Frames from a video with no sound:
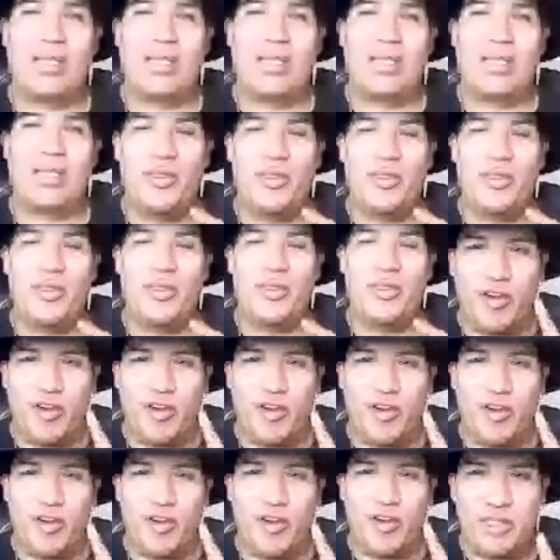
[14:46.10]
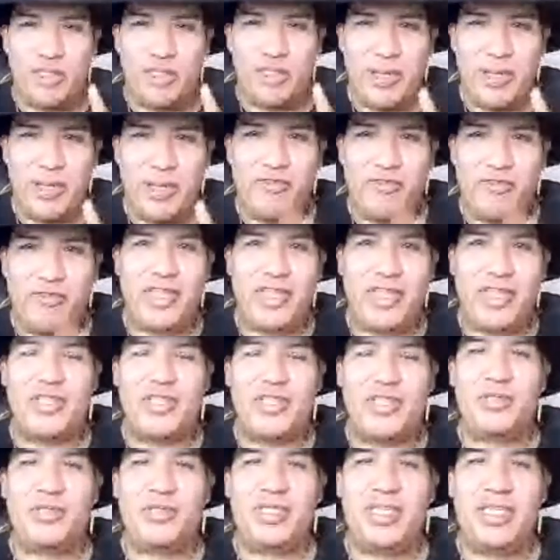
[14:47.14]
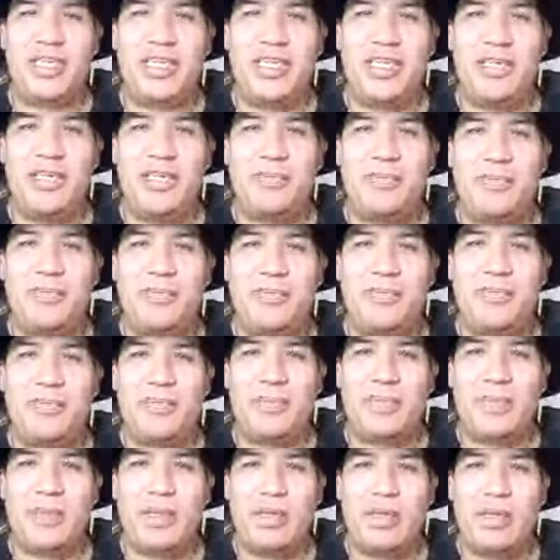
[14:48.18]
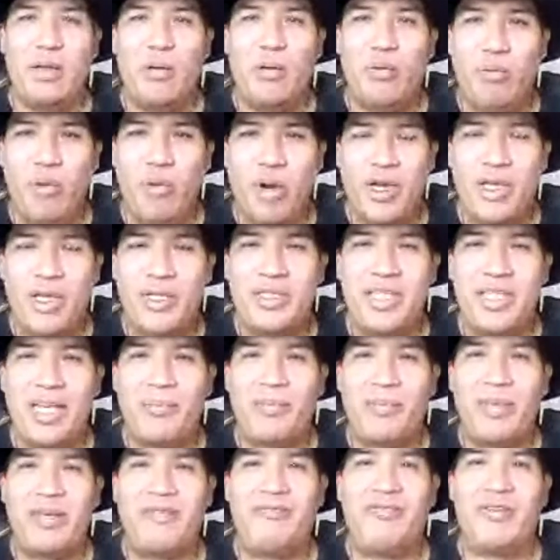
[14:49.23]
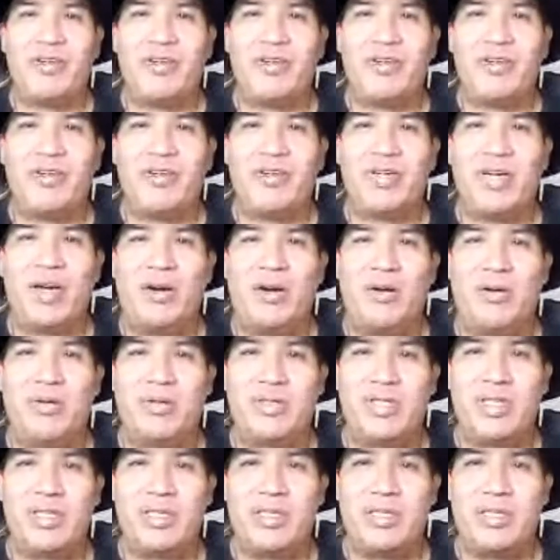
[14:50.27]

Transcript: the first Bigfoot that you see, what is that Bigfoot called?